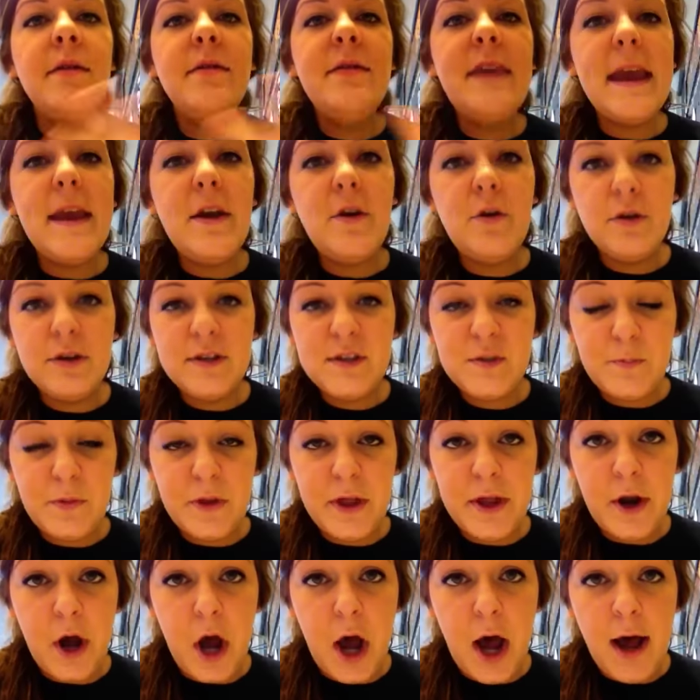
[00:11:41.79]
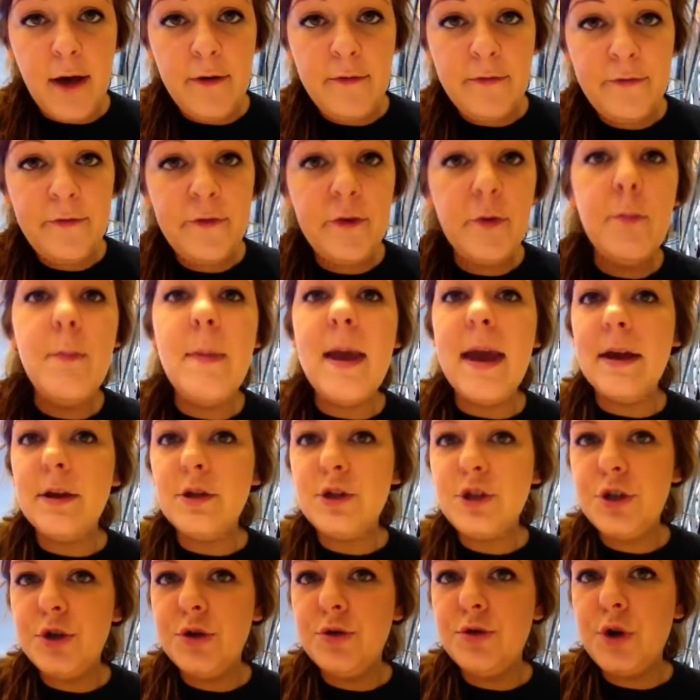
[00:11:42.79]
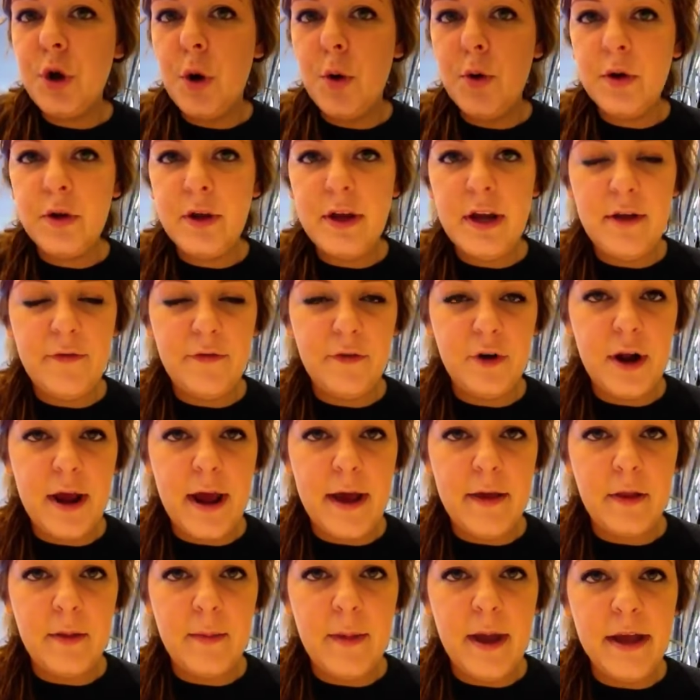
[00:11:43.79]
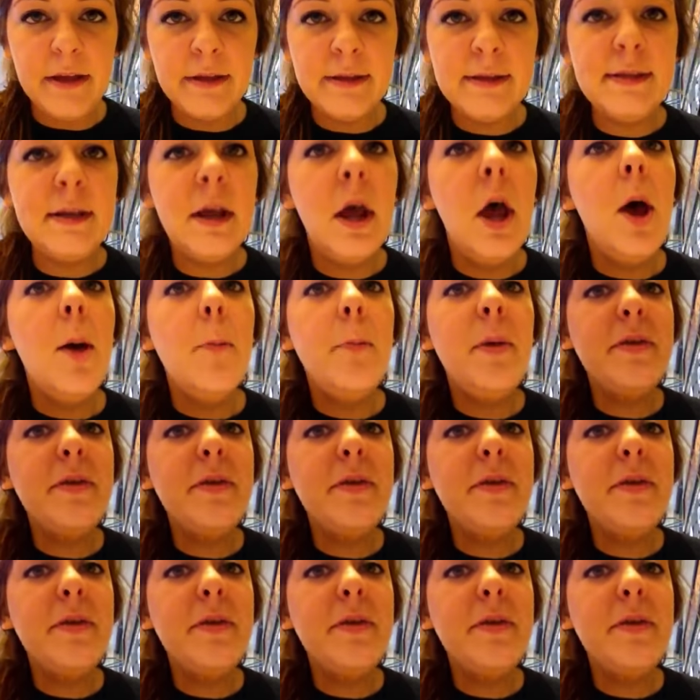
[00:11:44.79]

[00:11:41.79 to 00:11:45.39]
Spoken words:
They split off, make two totally different elements,